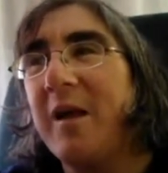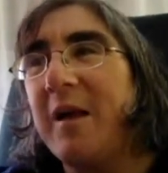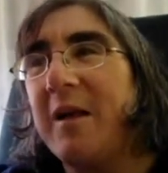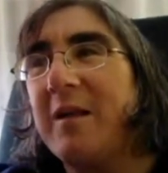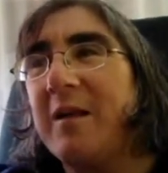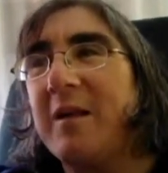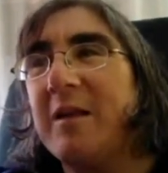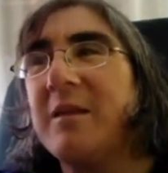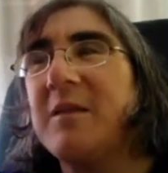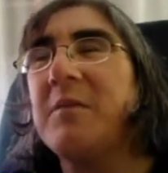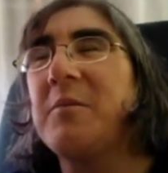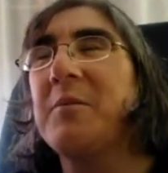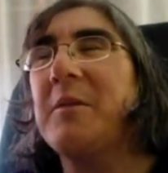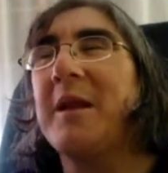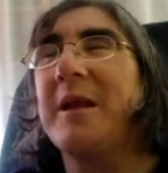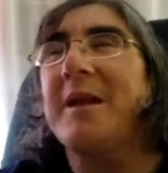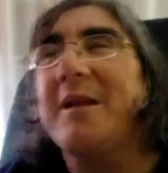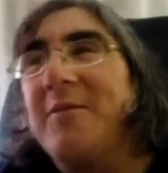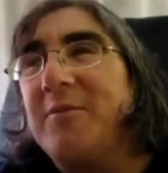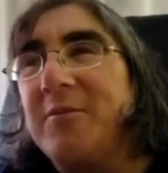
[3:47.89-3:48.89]

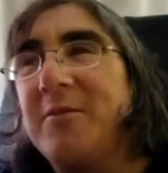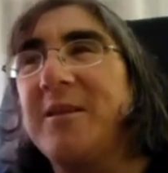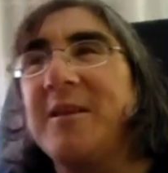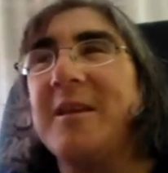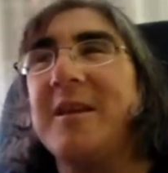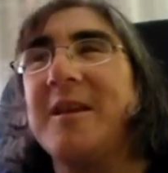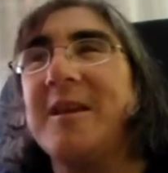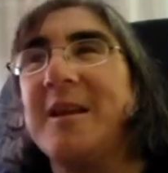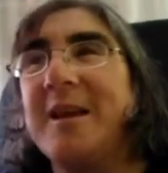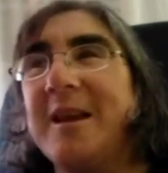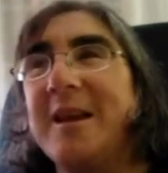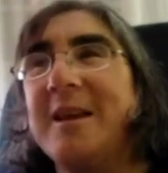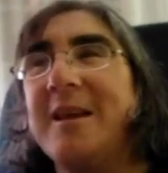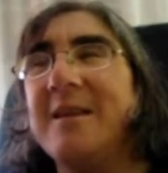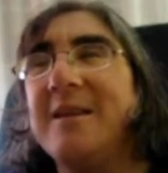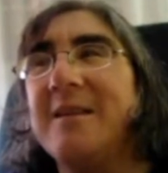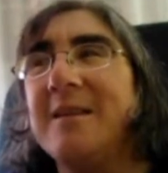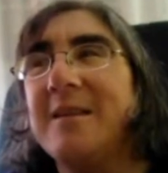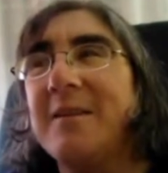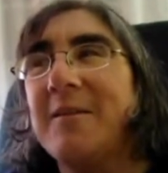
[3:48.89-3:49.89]
display of
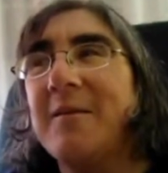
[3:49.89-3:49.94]
CDs,